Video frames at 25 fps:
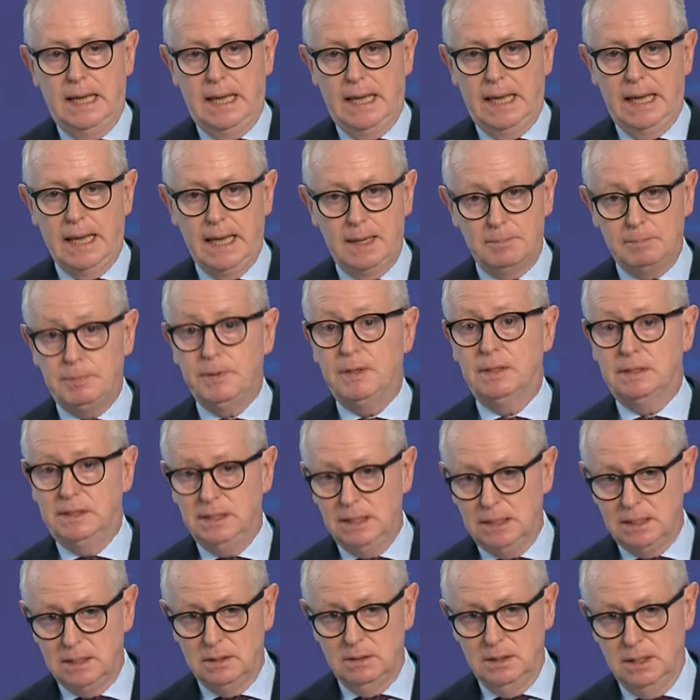and
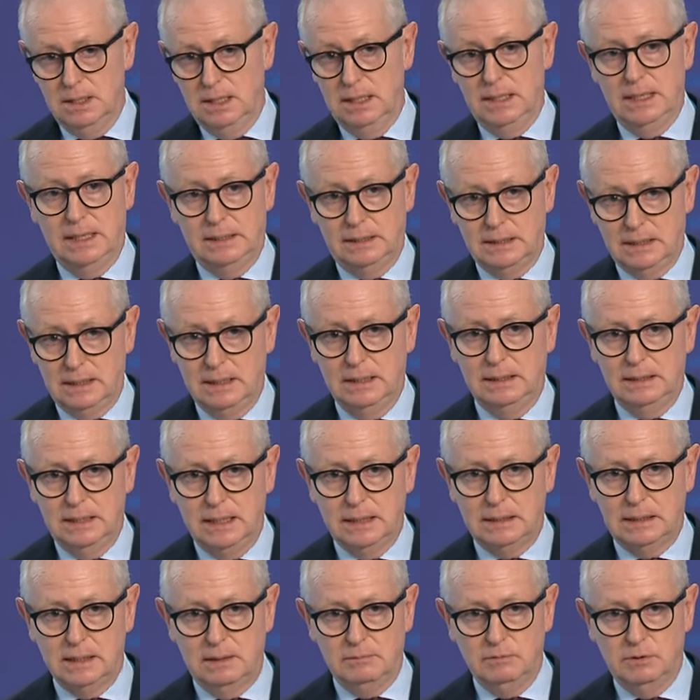particularly, and
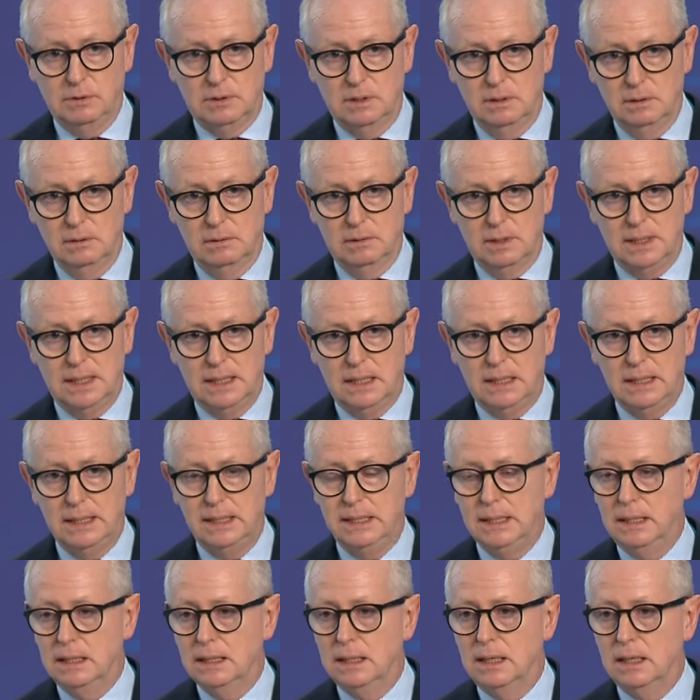that I would
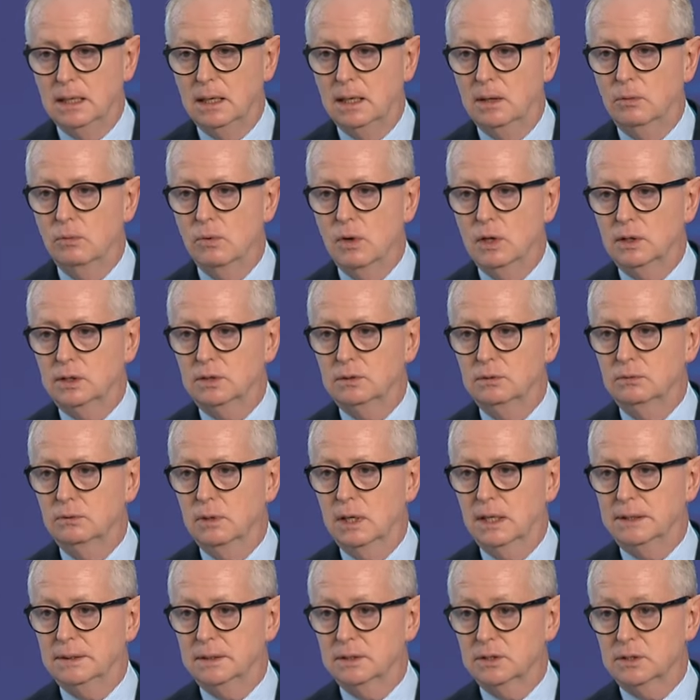really want
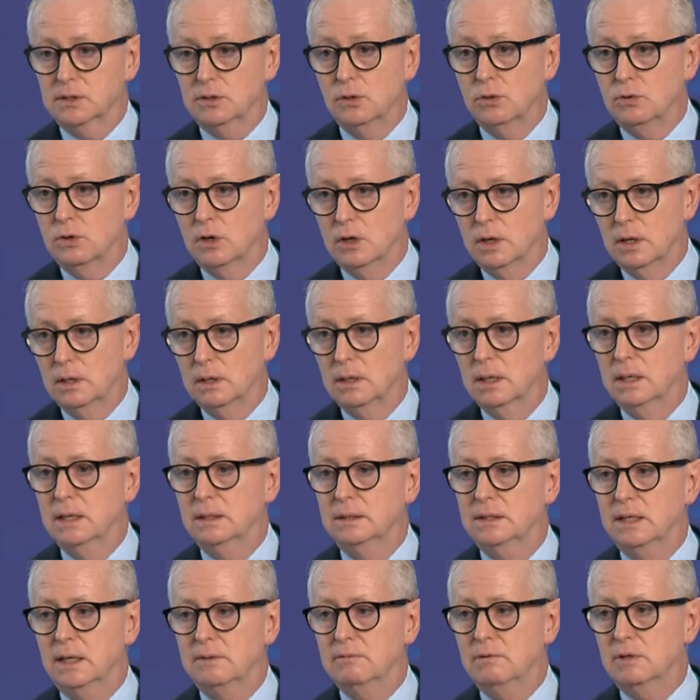to underscore,
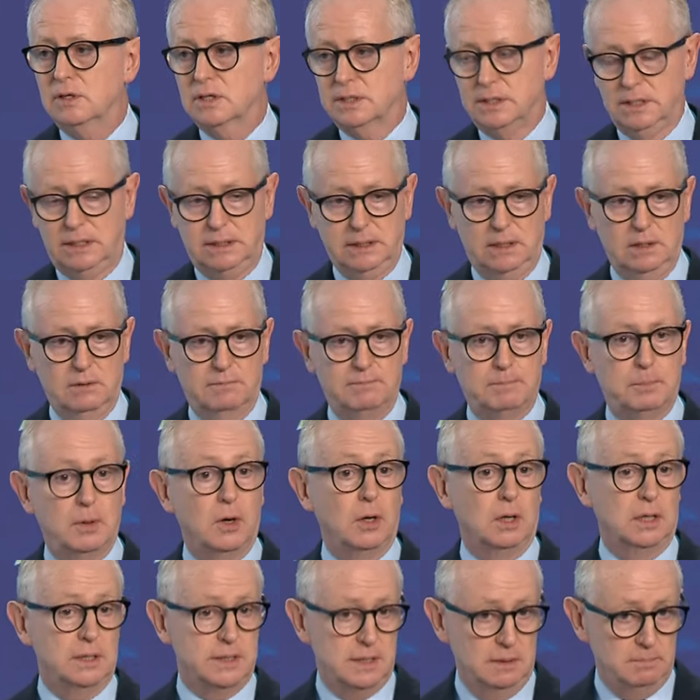diversity of
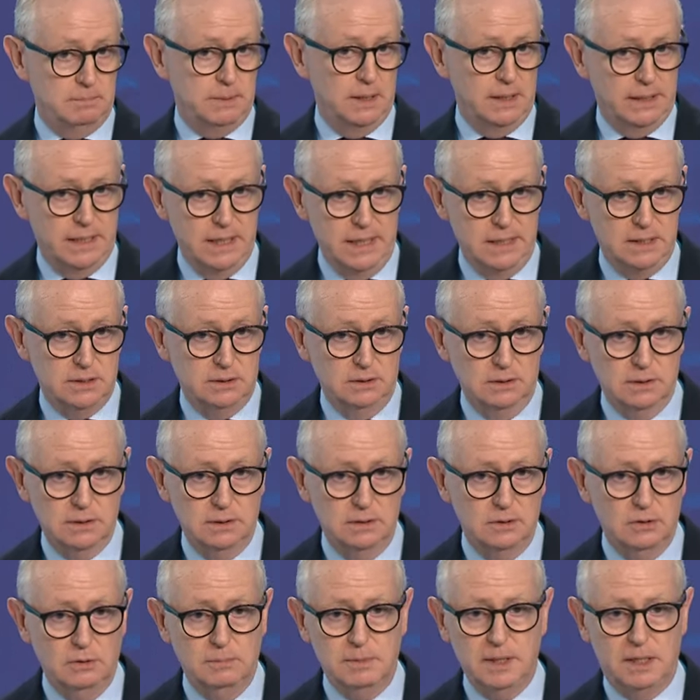policy implications,
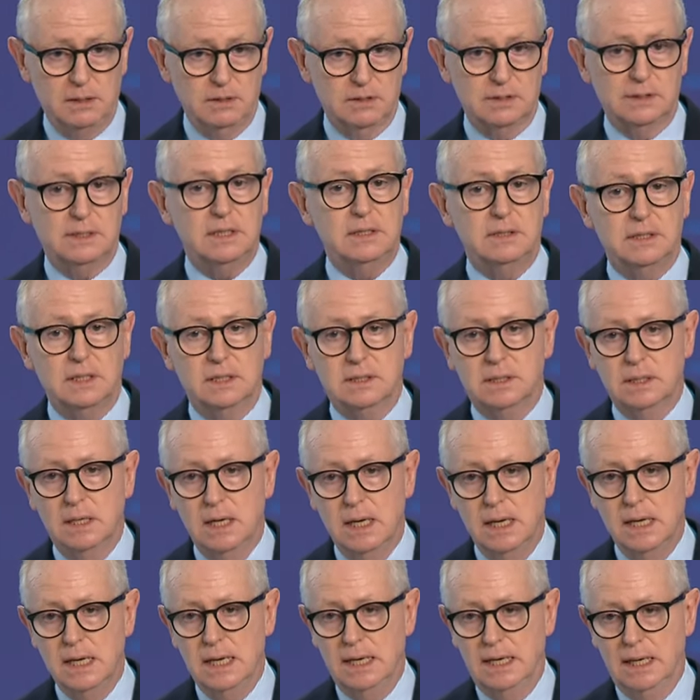no? Because this is
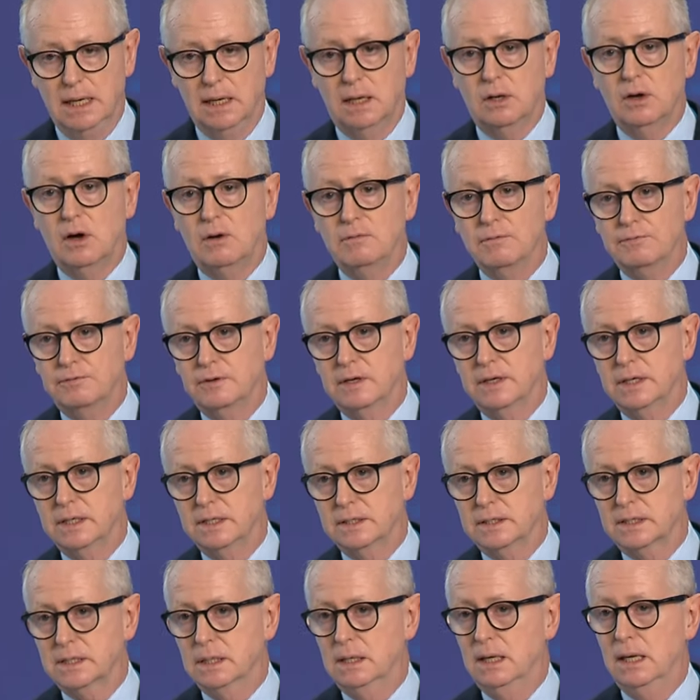a
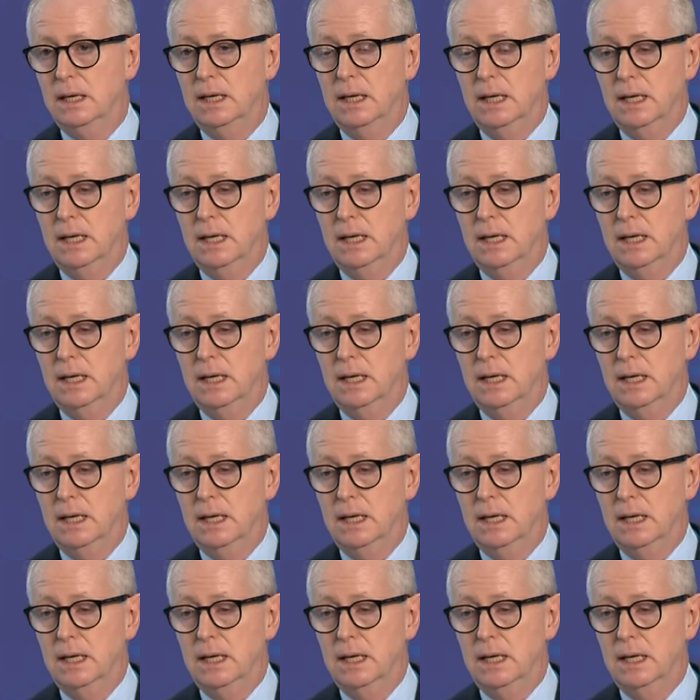conference